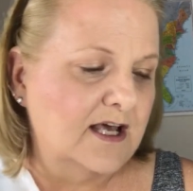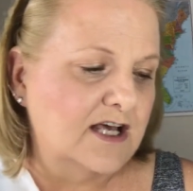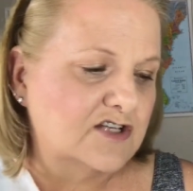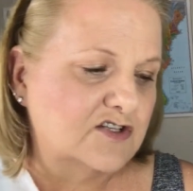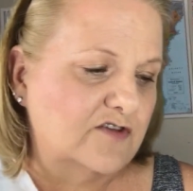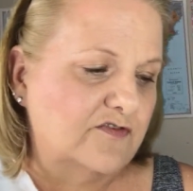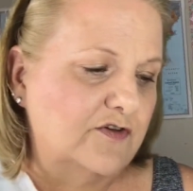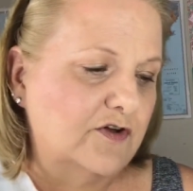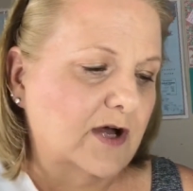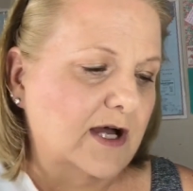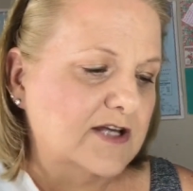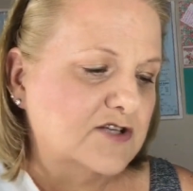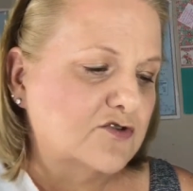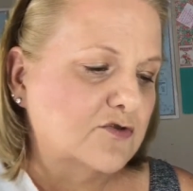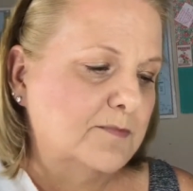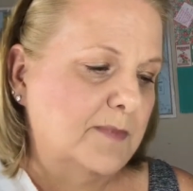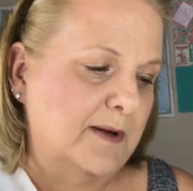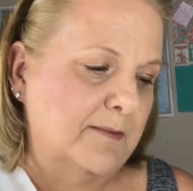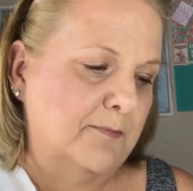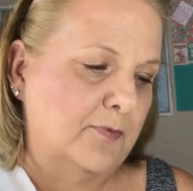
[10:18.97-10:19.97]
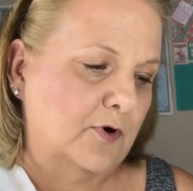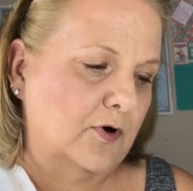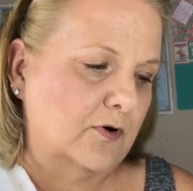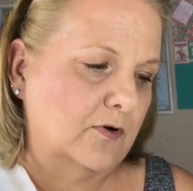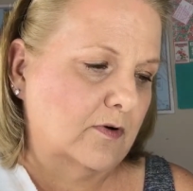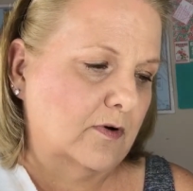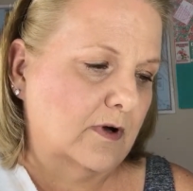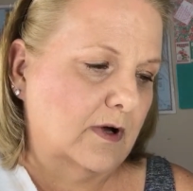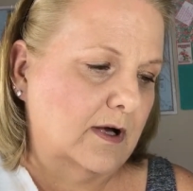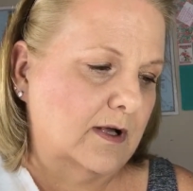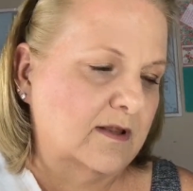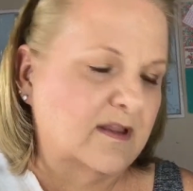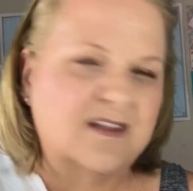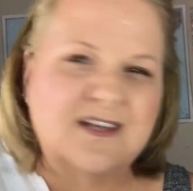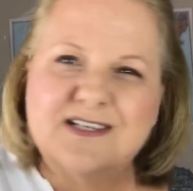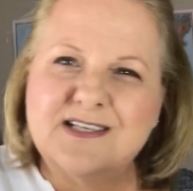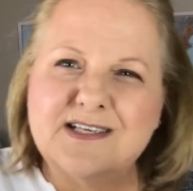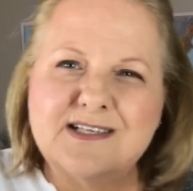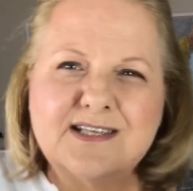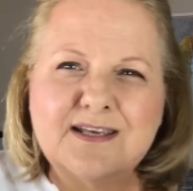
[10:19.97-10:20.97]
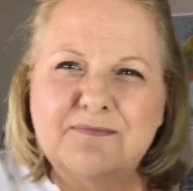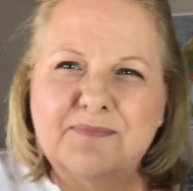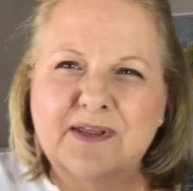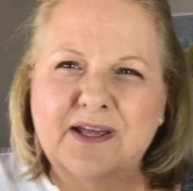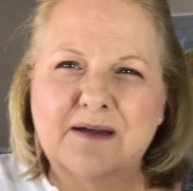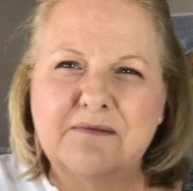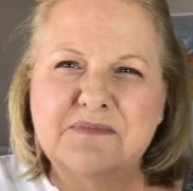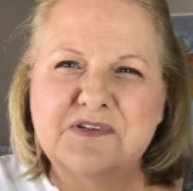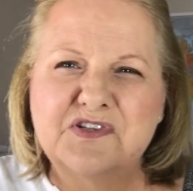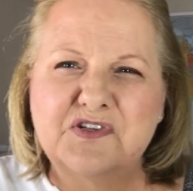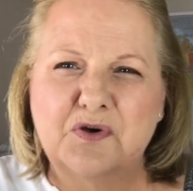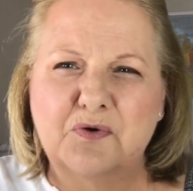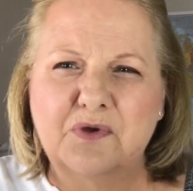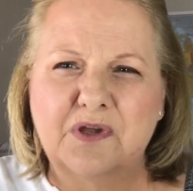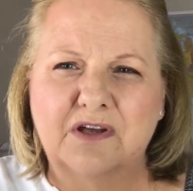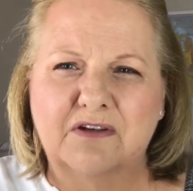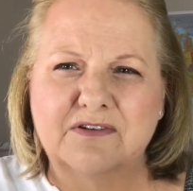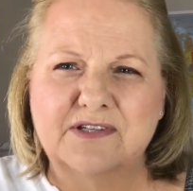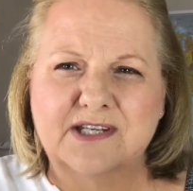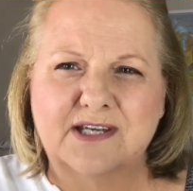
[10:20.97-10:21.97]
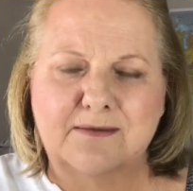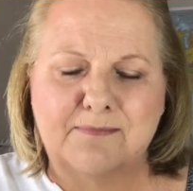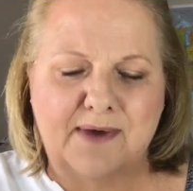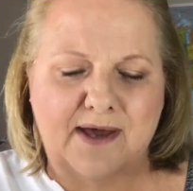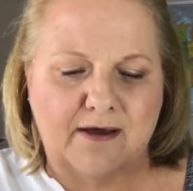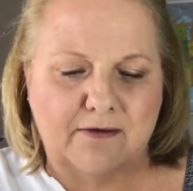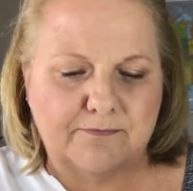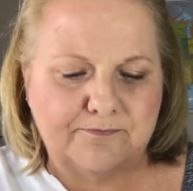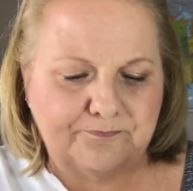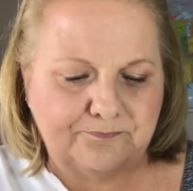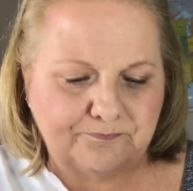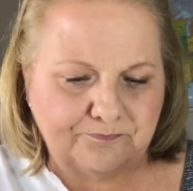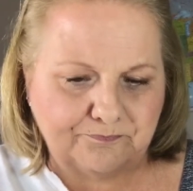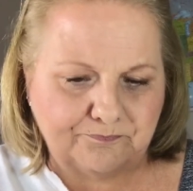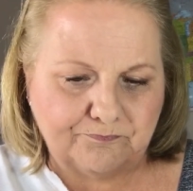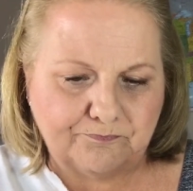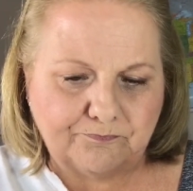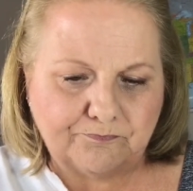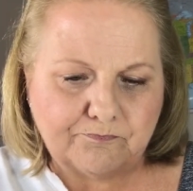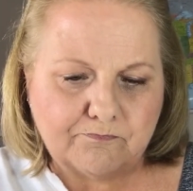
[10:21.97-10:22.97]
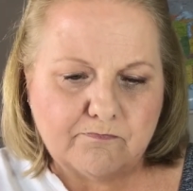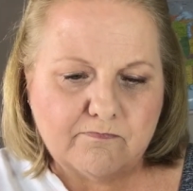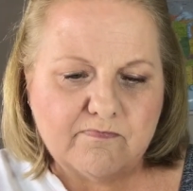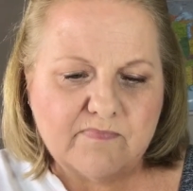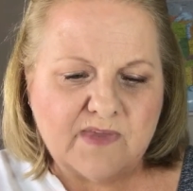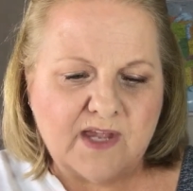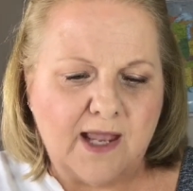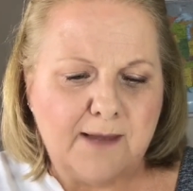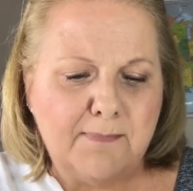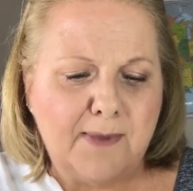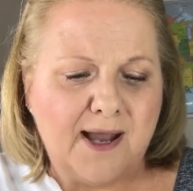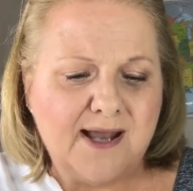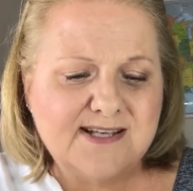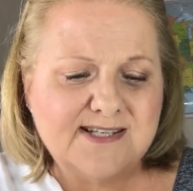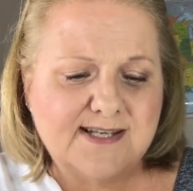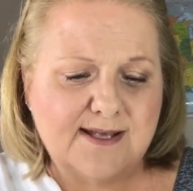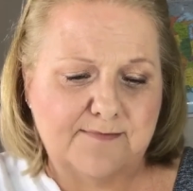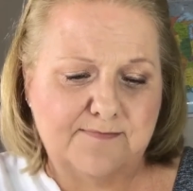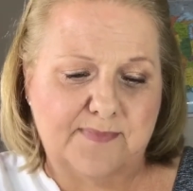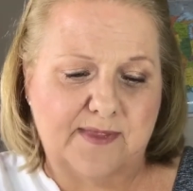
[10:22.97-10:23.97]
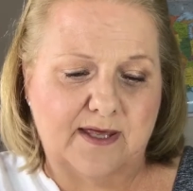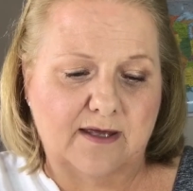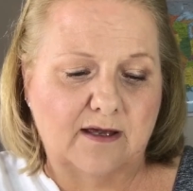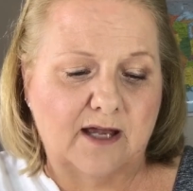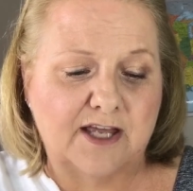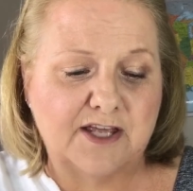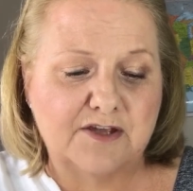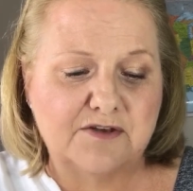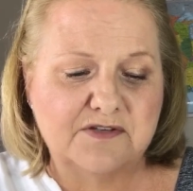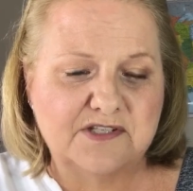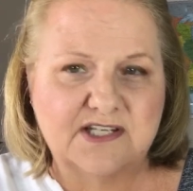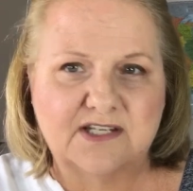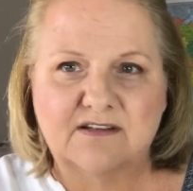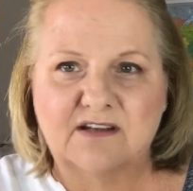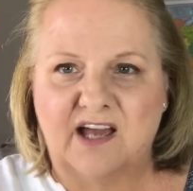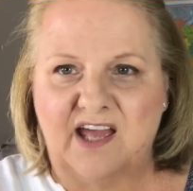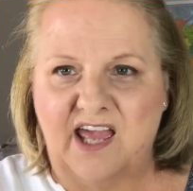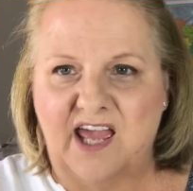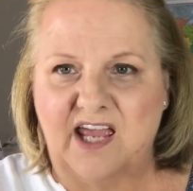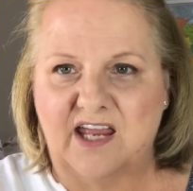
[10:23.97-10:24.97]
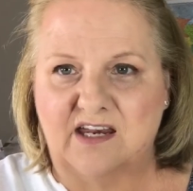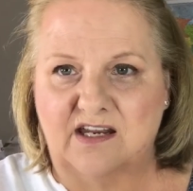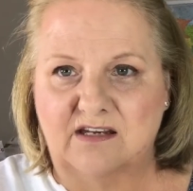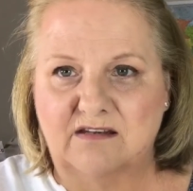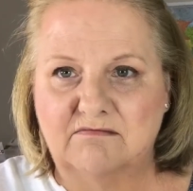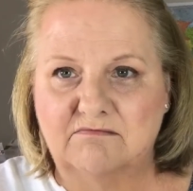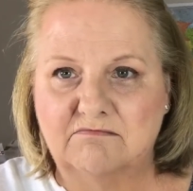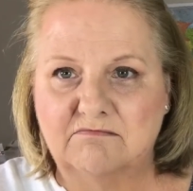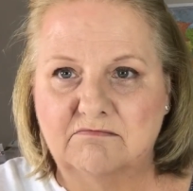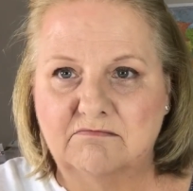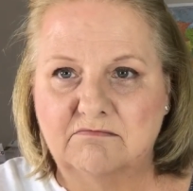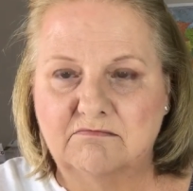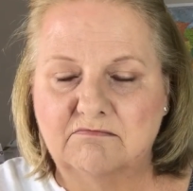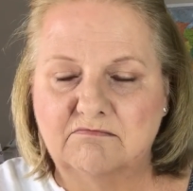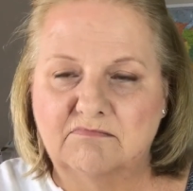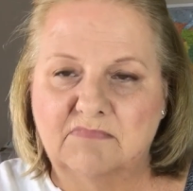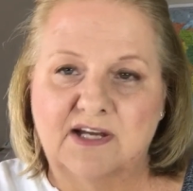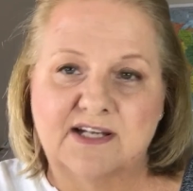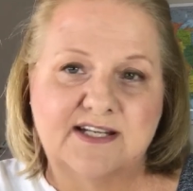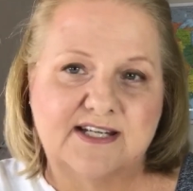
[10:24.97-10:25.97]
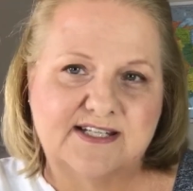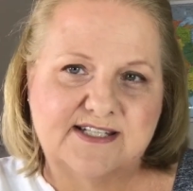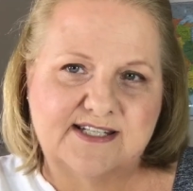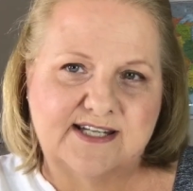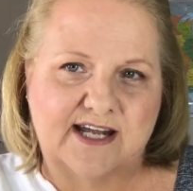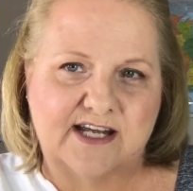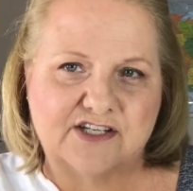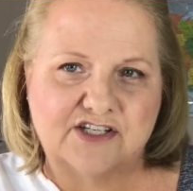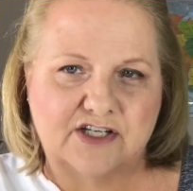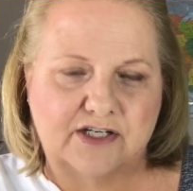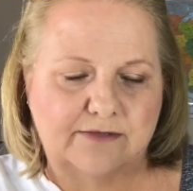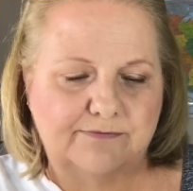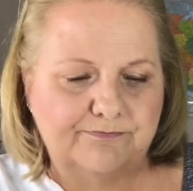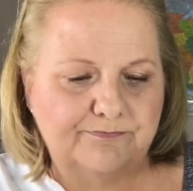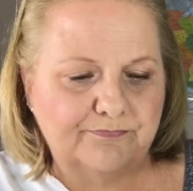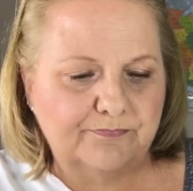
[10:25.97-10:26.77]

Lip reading: So if you guys remember, and this is something I'm so guilty about. I buy something, I use it, I hate it, I de-stash it.